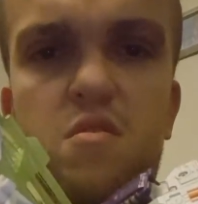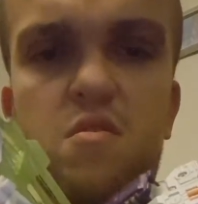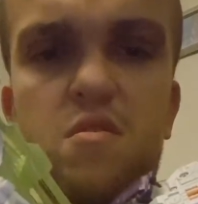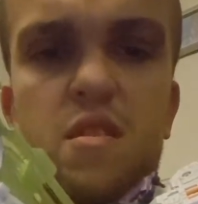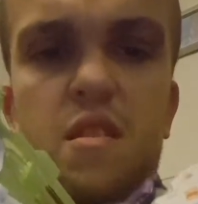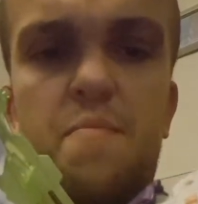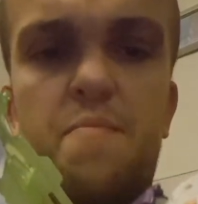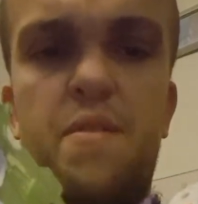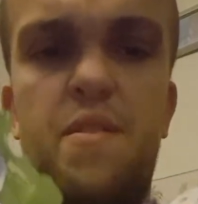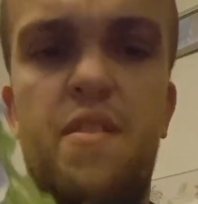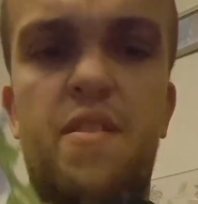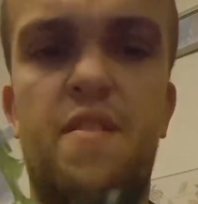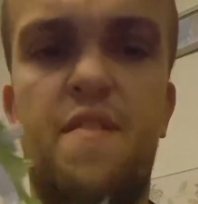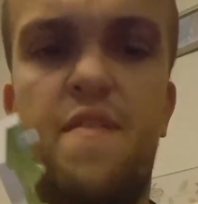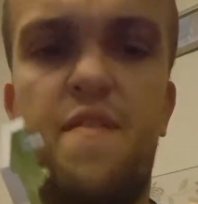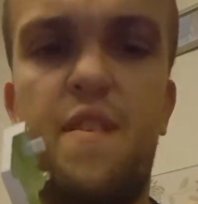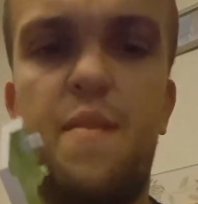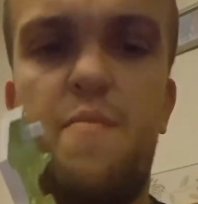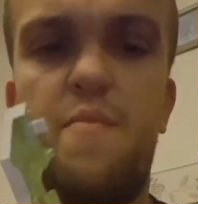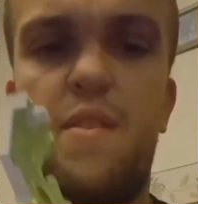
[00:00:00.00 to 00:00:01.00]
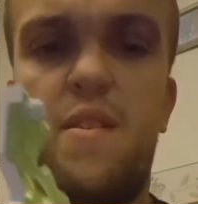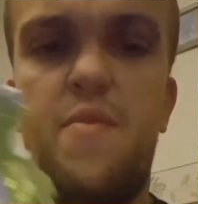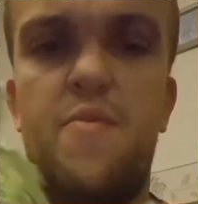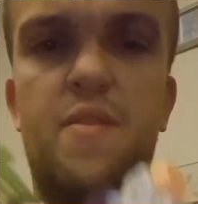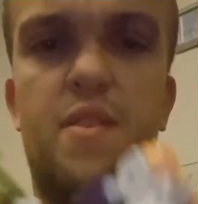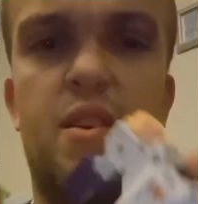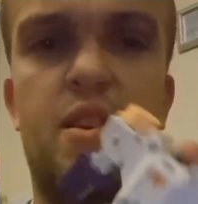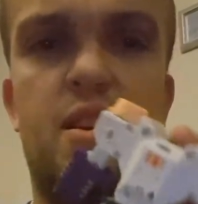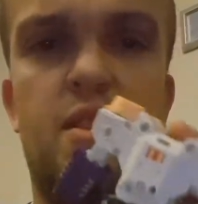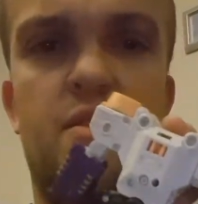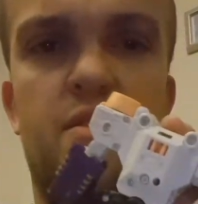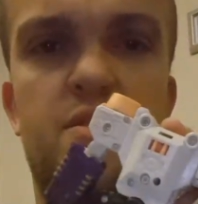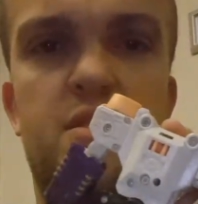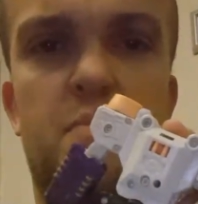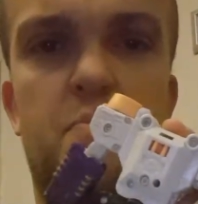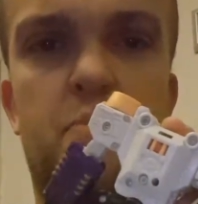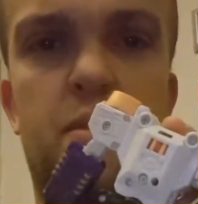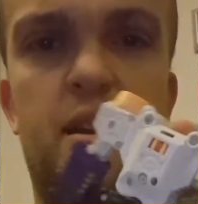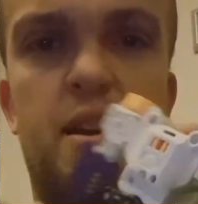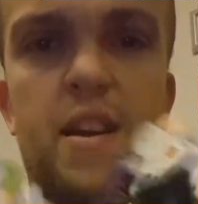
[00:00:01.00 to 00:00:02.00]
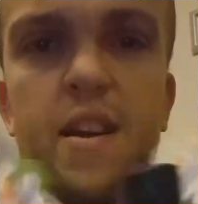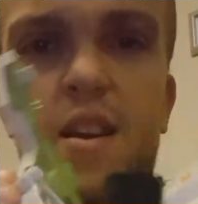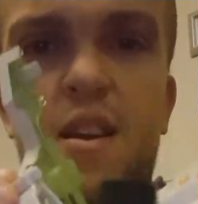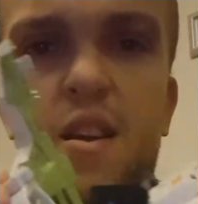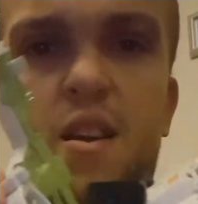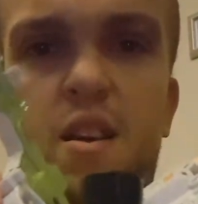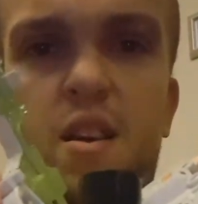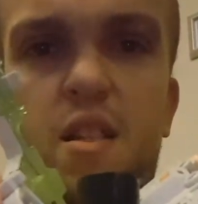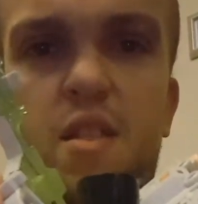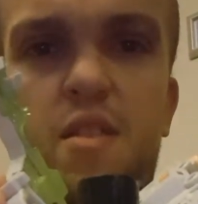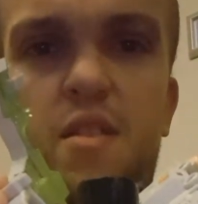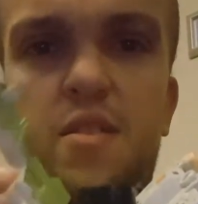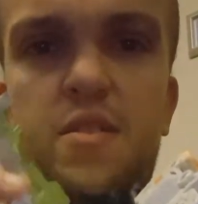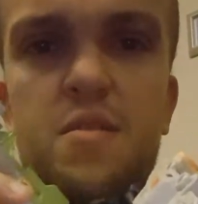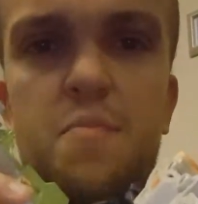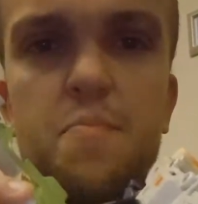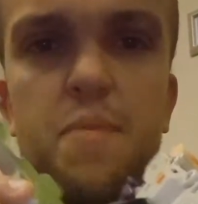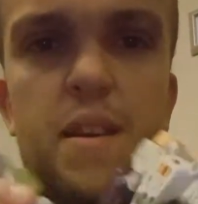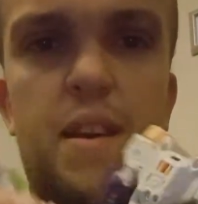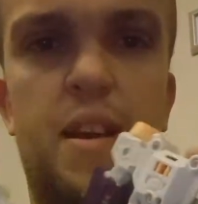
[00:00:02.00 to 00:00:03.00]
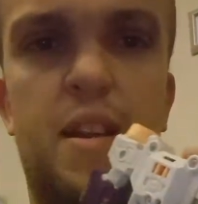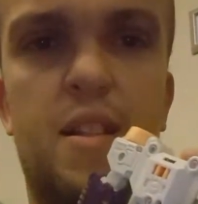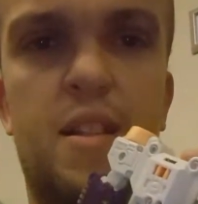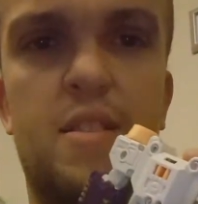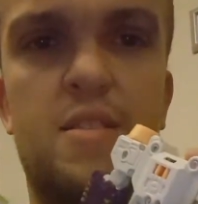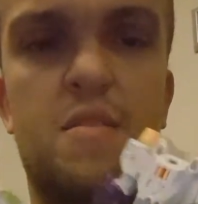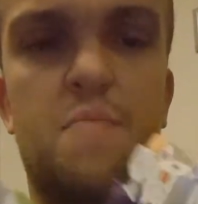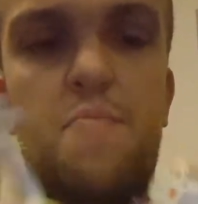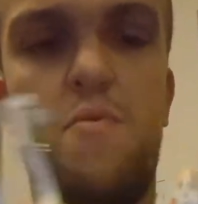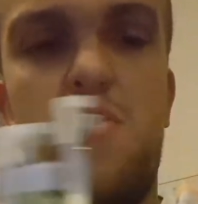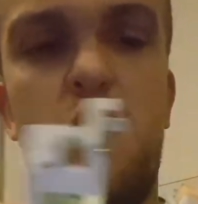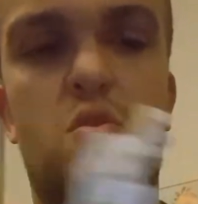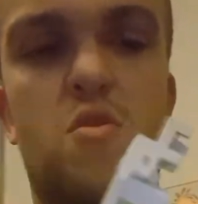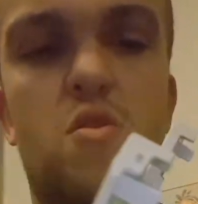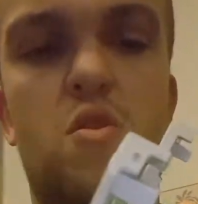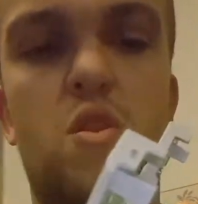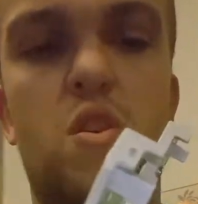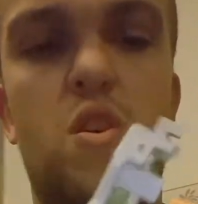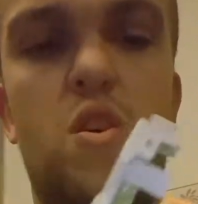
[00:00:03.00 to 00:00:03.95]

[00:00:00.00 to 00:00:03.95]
That bit that you flip round there, there's a peg, there's a port.